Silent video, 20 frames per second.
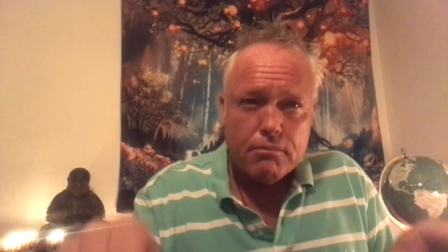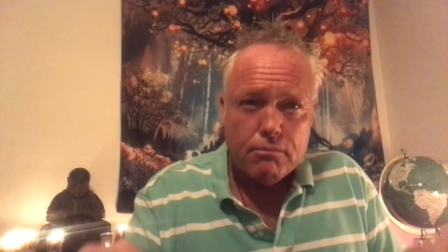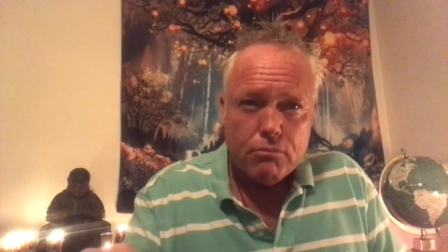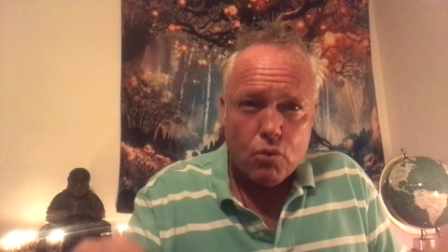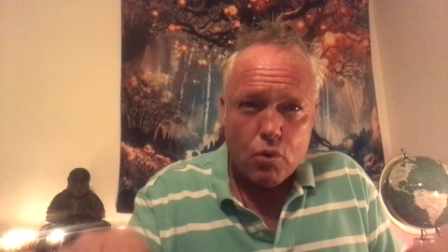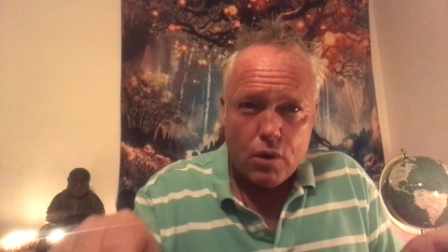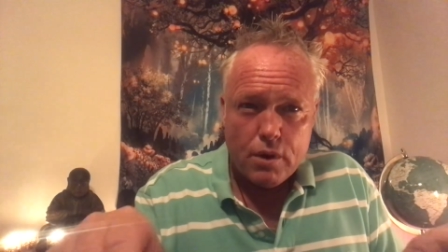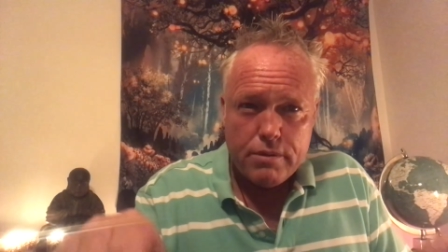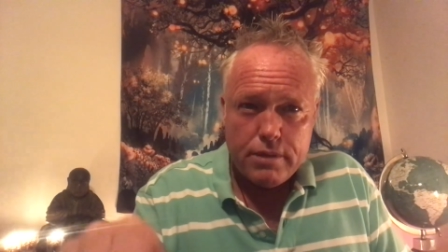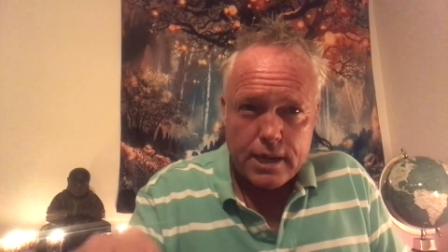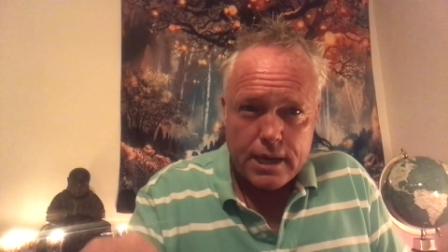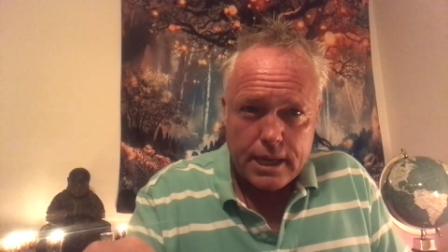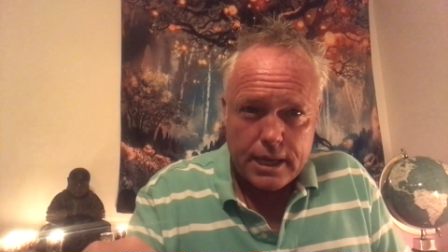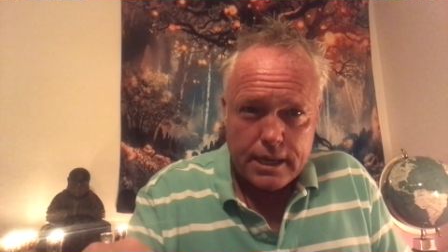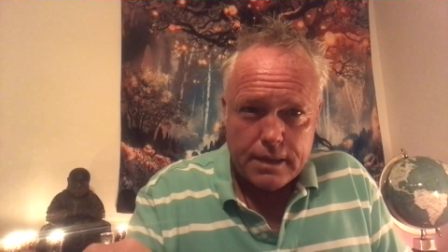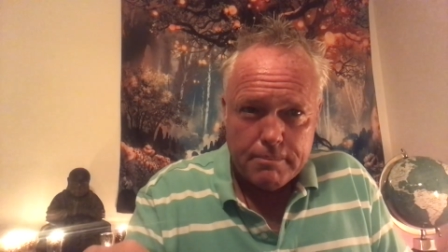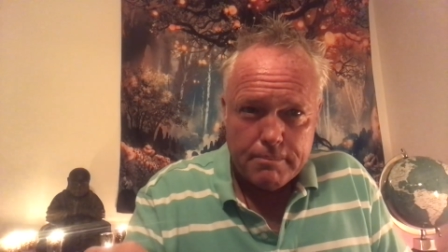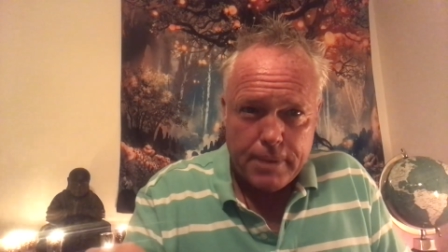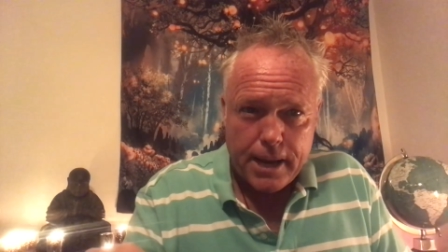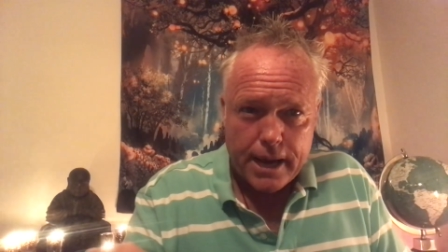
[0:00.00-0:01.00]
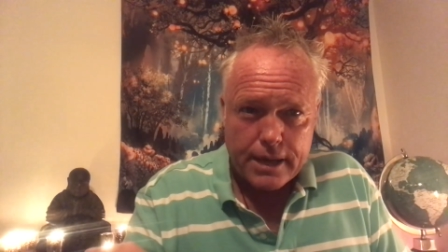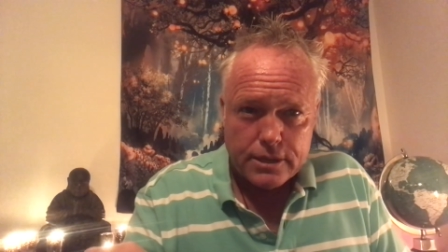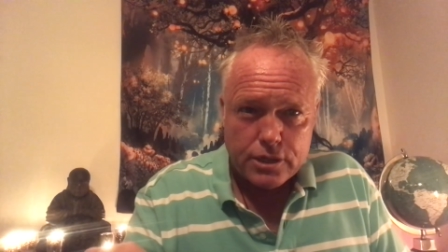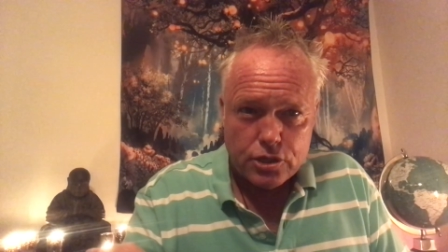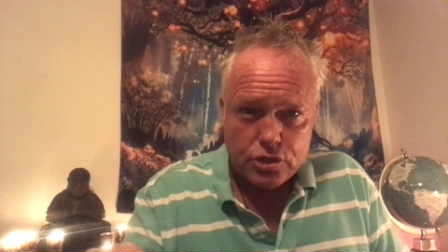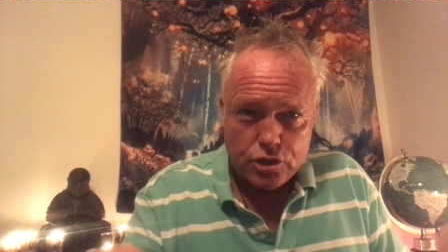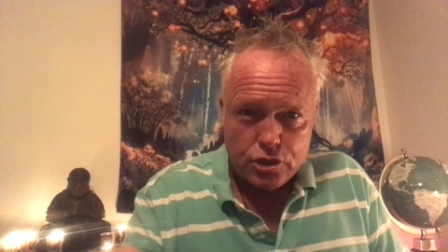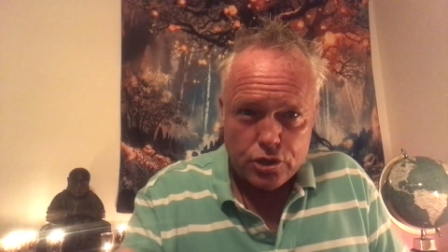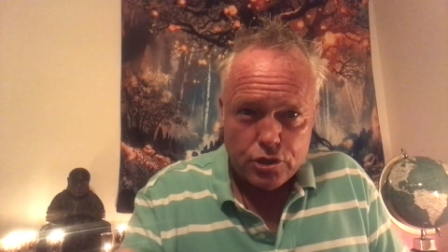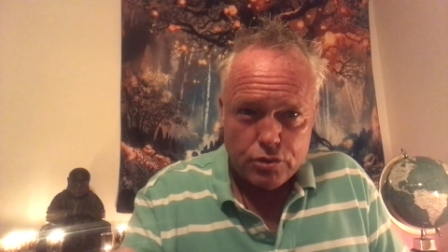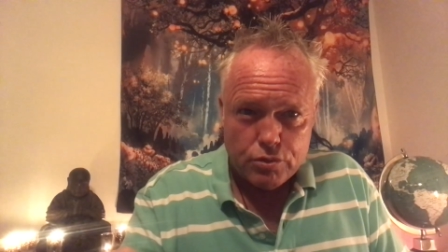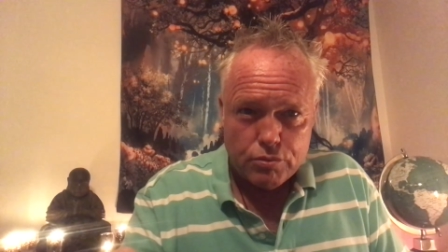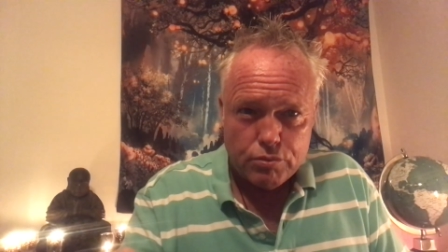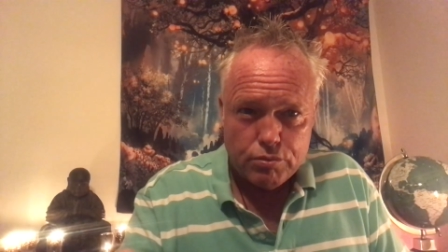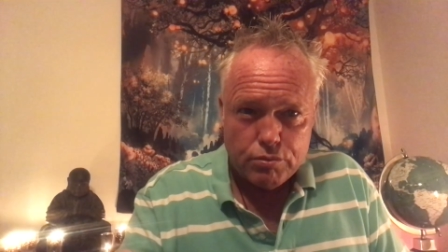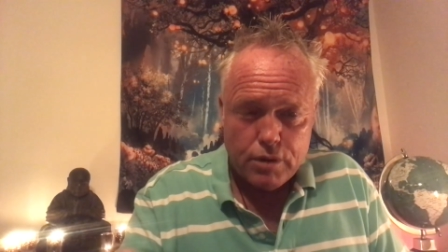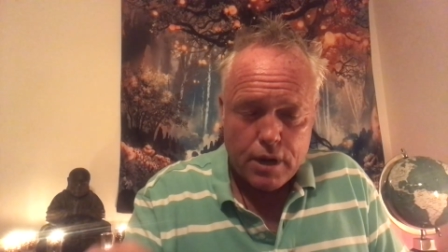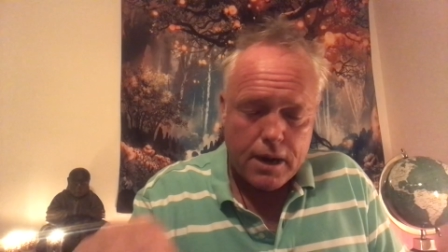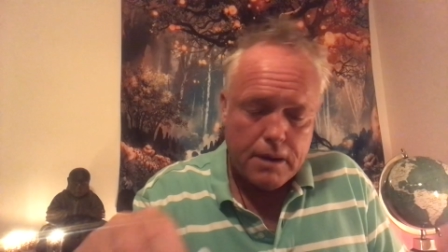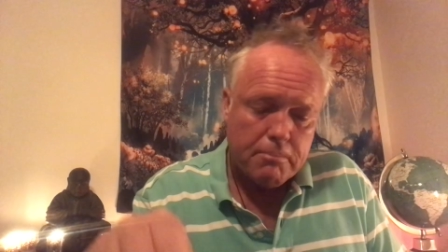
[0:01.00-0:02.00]
more than it impacted you,
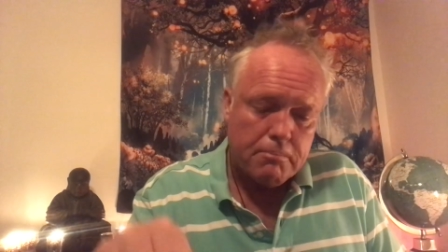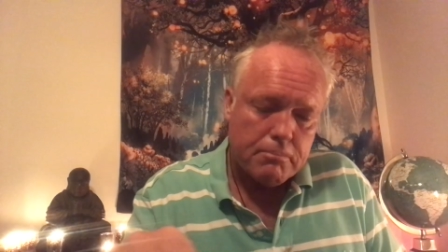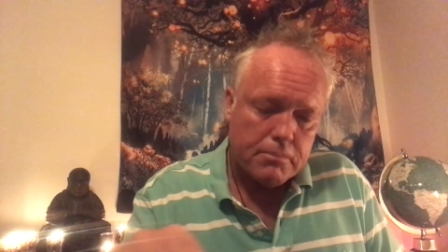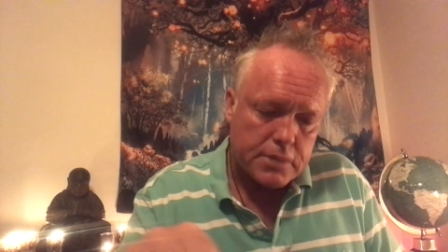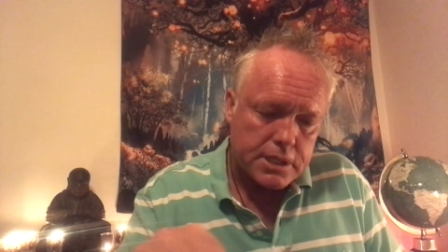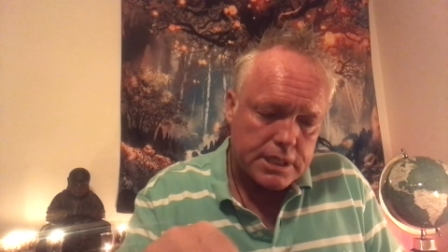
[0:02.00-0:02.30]
right?